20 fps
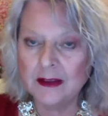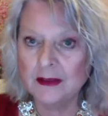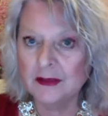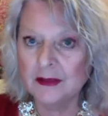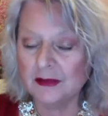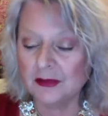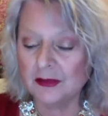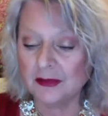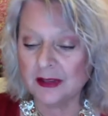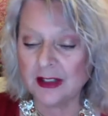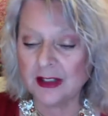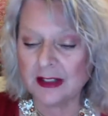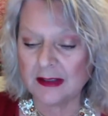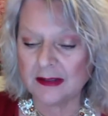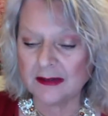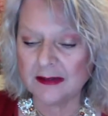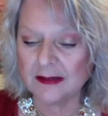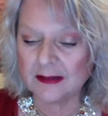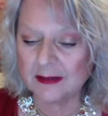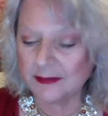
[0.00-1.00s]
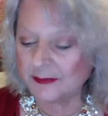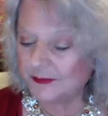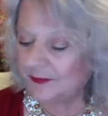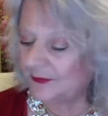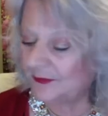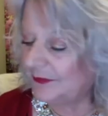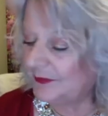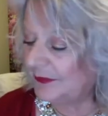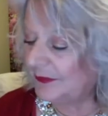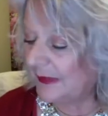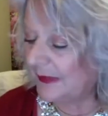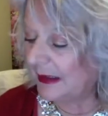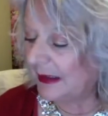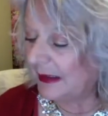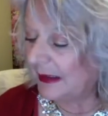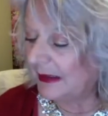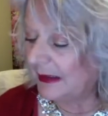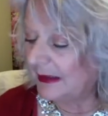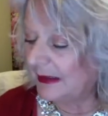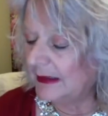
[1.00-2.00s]
to her guest.
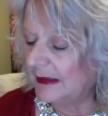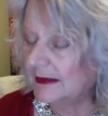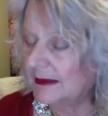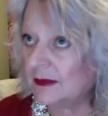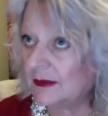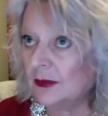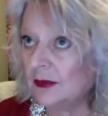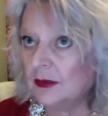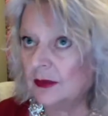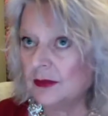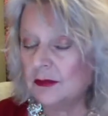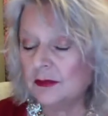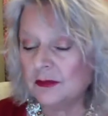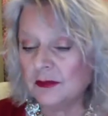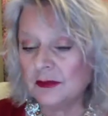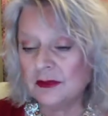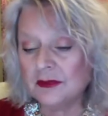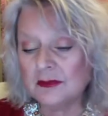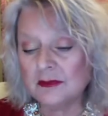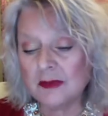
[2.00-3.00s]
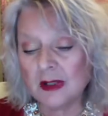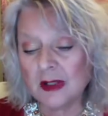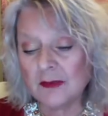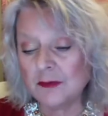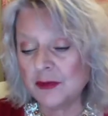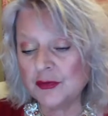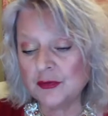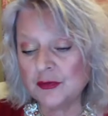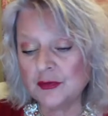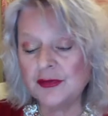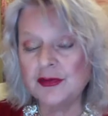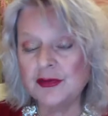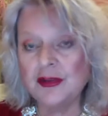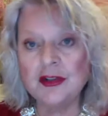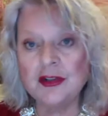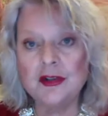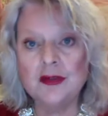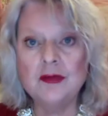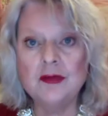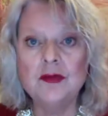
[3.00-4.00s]
So I'm sure she
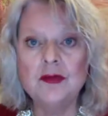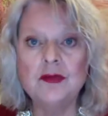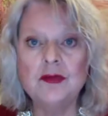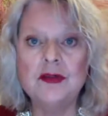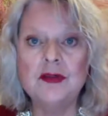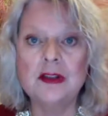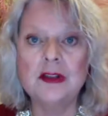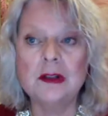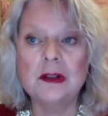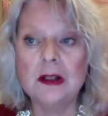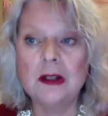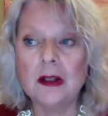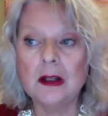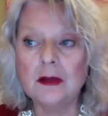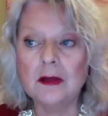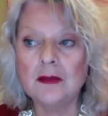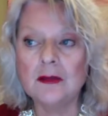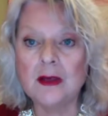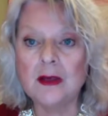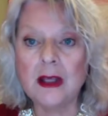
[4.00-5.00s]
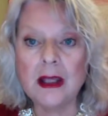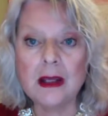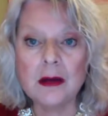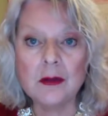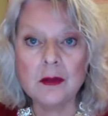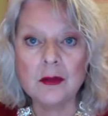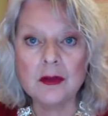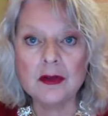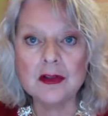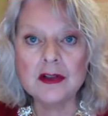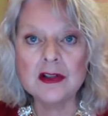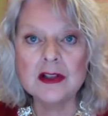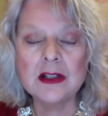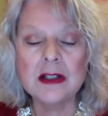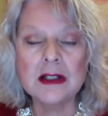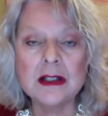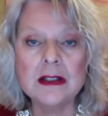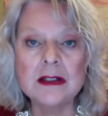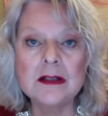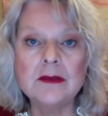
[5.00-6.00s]
used a lot of hours
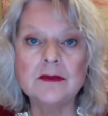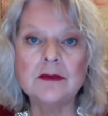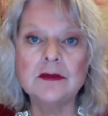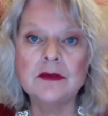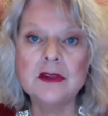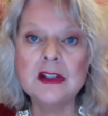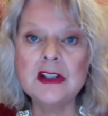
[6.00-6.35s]
in